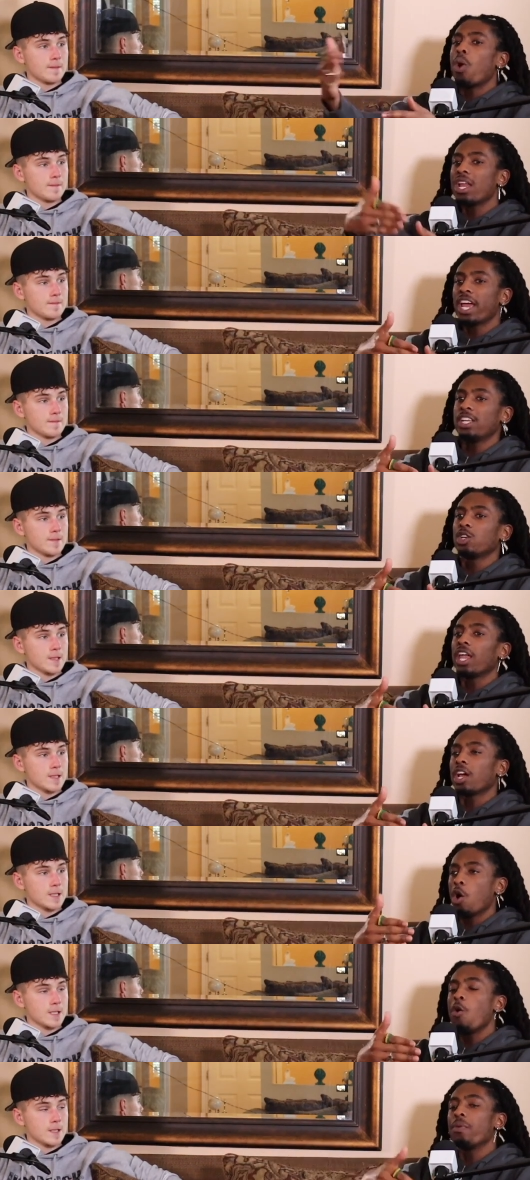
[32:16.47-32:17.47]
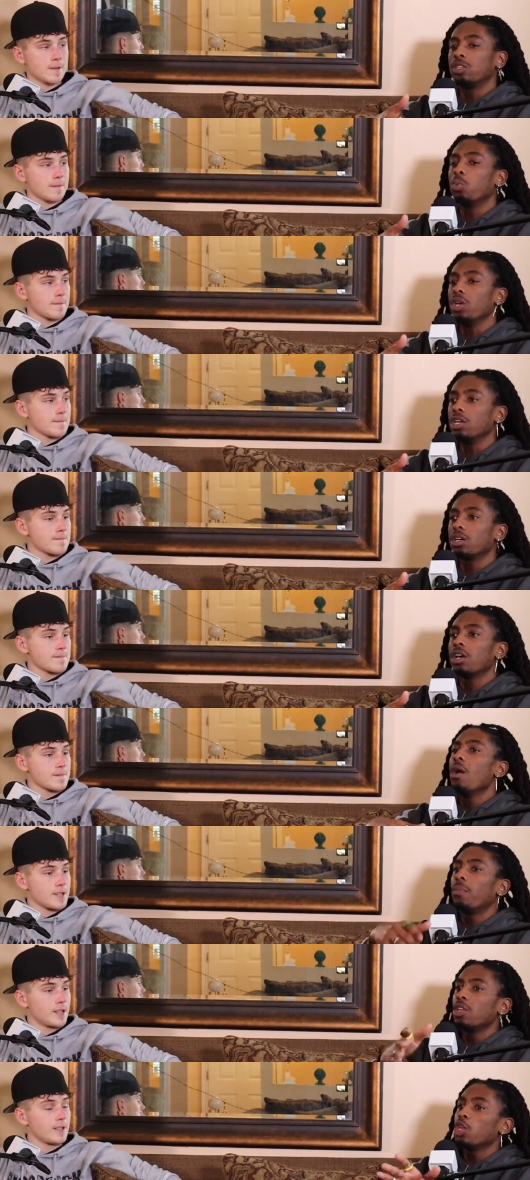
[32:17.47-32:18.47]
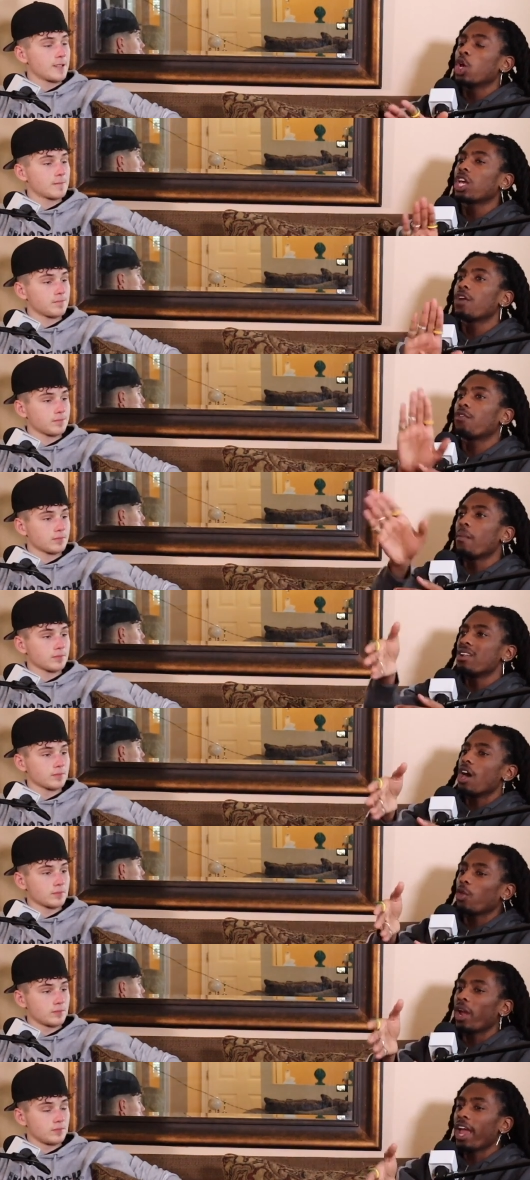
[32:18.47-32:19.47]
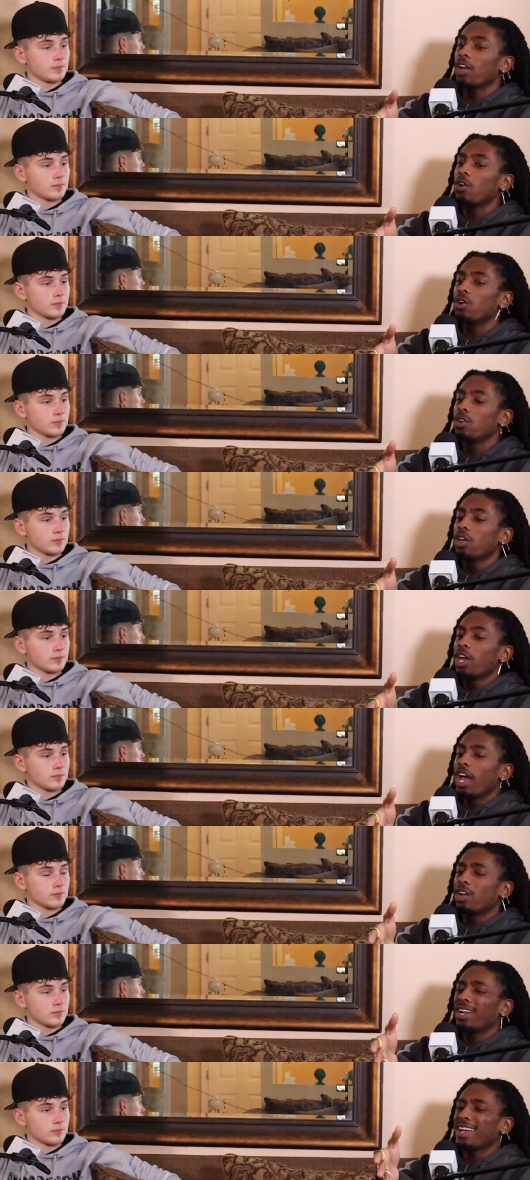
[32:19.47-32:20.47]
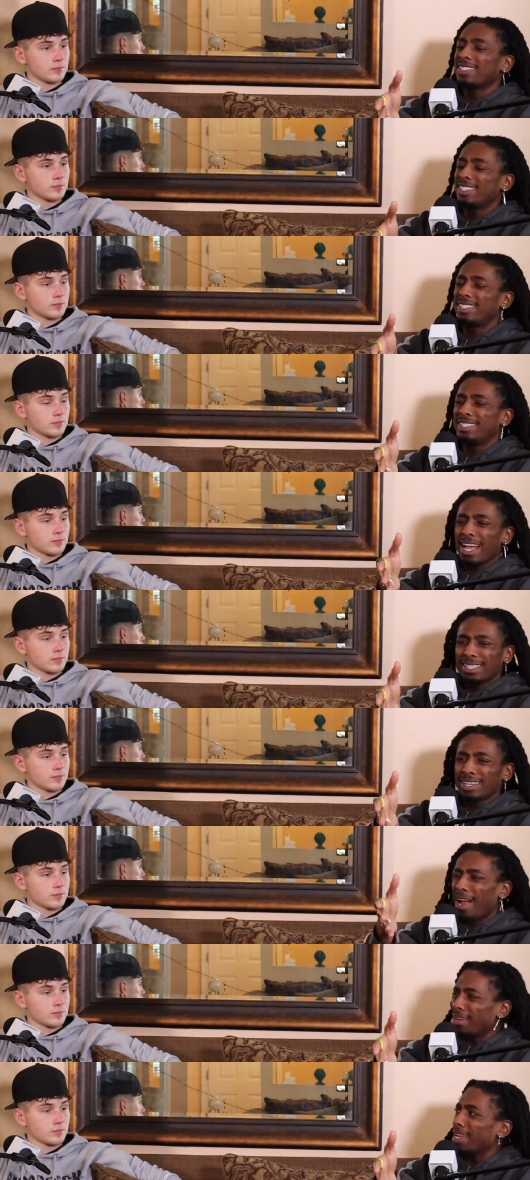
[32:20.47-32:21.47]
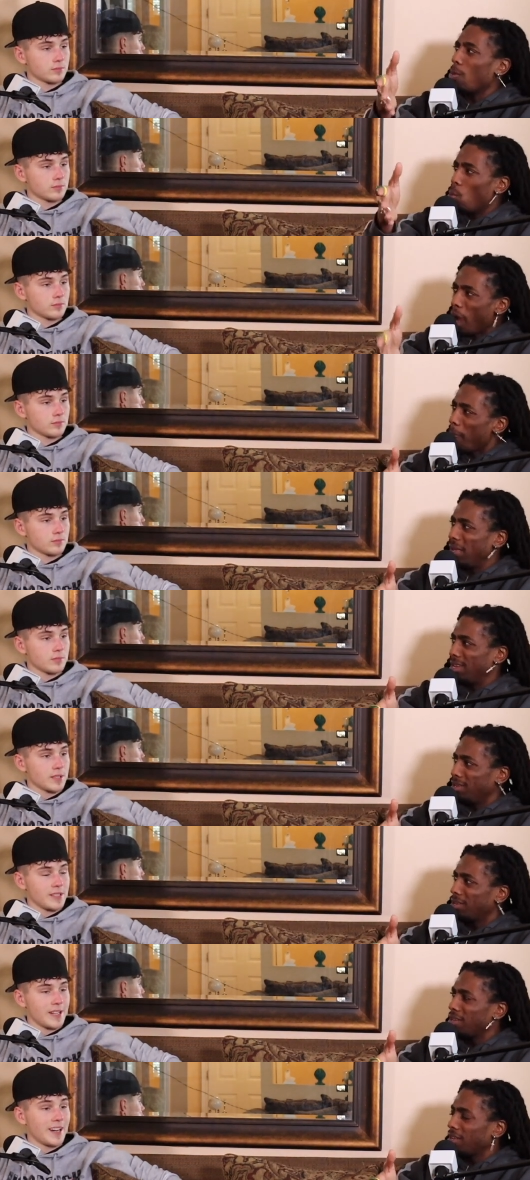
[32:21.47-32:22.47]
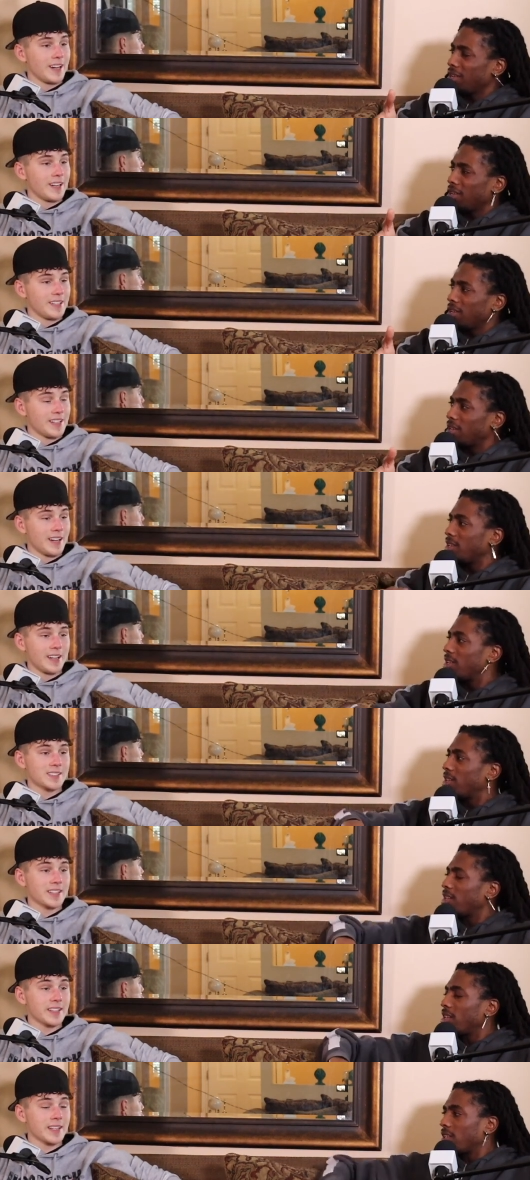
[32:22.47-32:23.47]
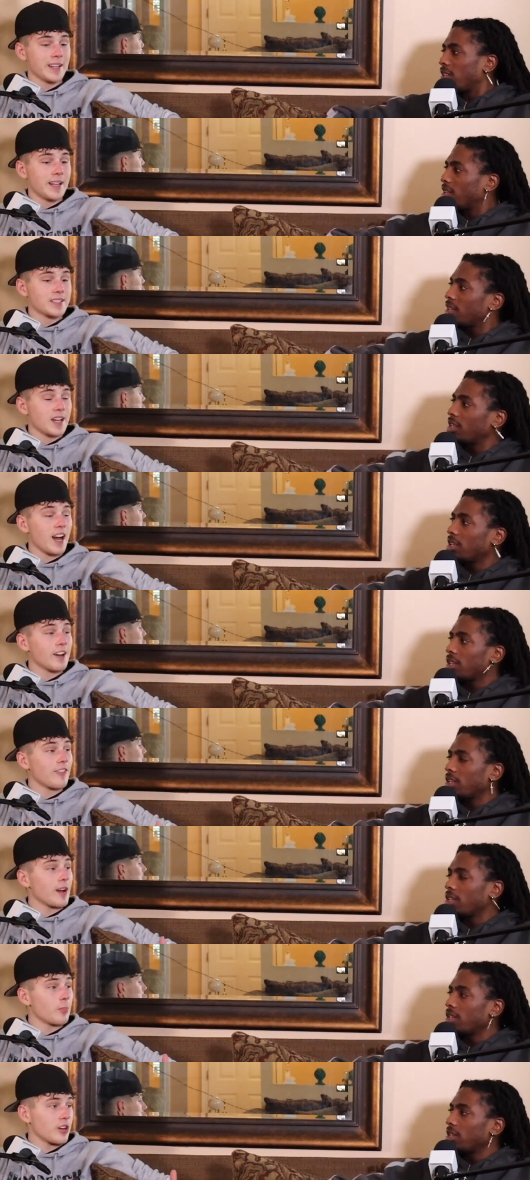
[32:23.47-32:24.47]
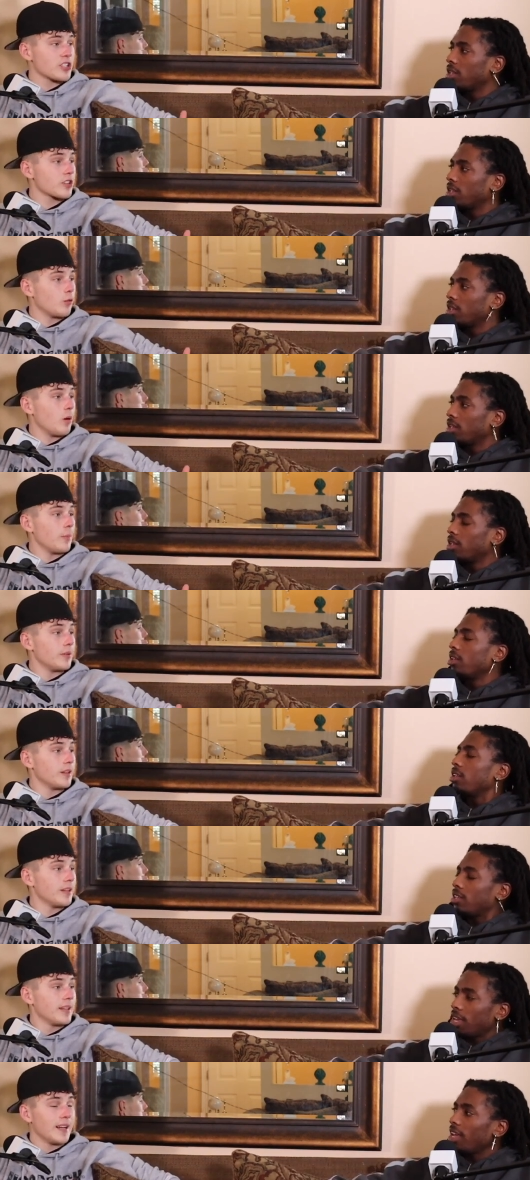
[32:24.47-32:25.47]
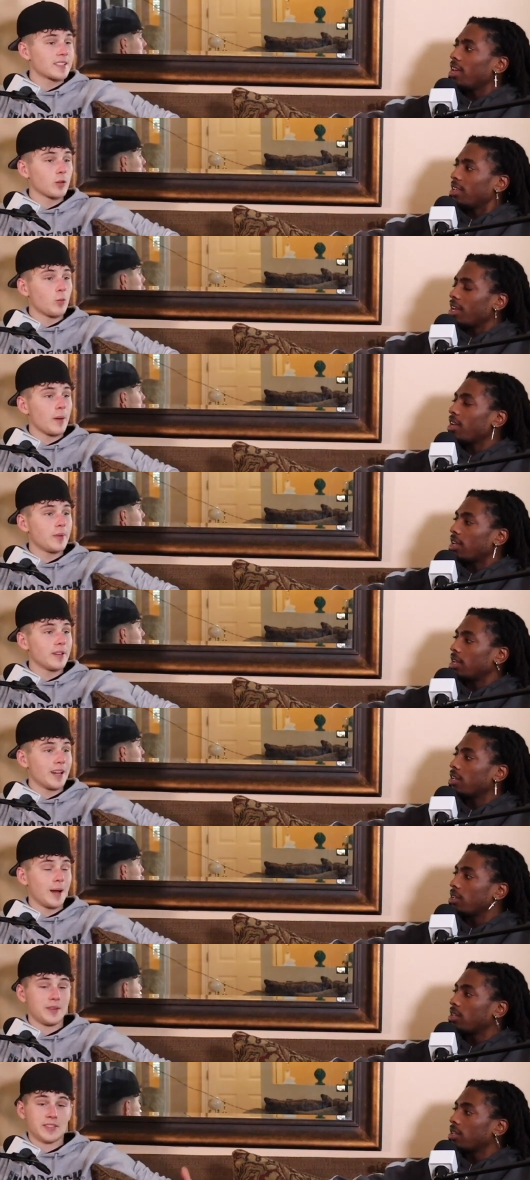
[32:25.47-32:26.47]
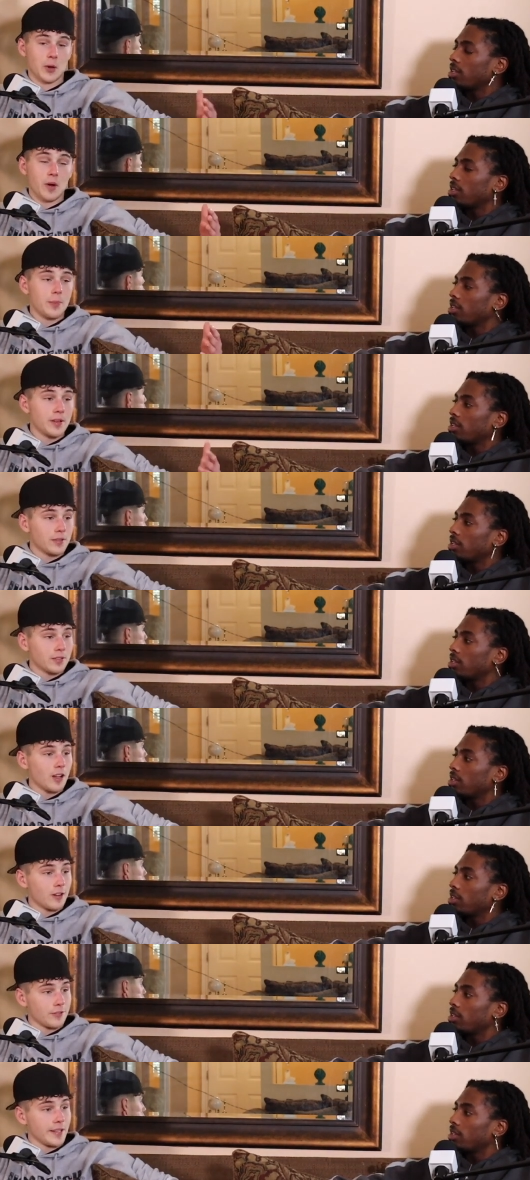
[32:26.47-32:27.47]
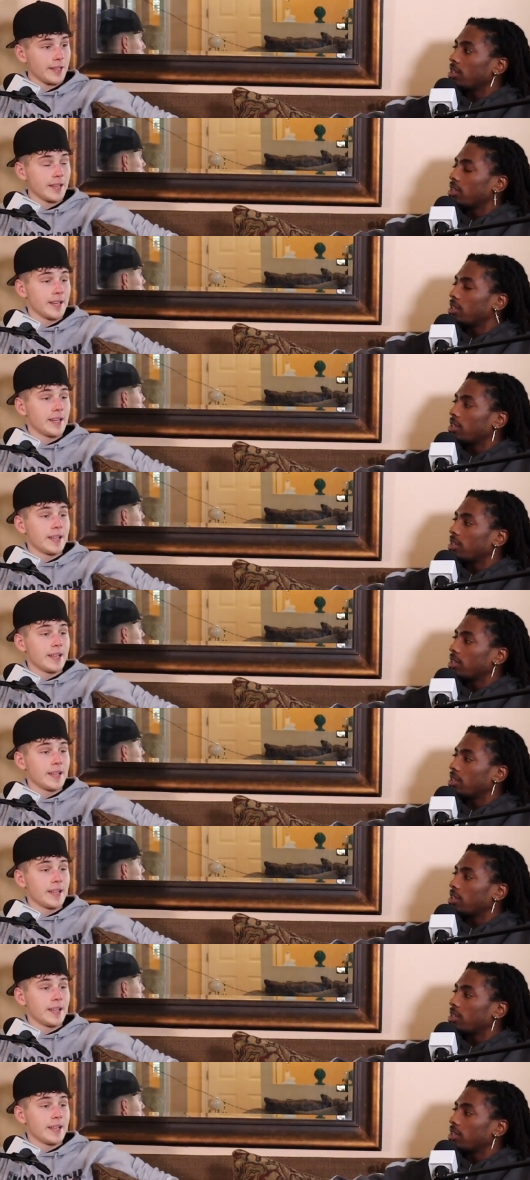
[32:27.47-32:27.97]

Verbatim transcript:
Speaker 1: one end, you're like, oh, it's weak. But yeah. then you look at it from another angle and you're like, that's a goddamn weapon.
Speaker 2: Yeah, yeah. It's like it's a high vibrational weapon. Yeah, yeah. Weapon, I mean, the weapon of love. It,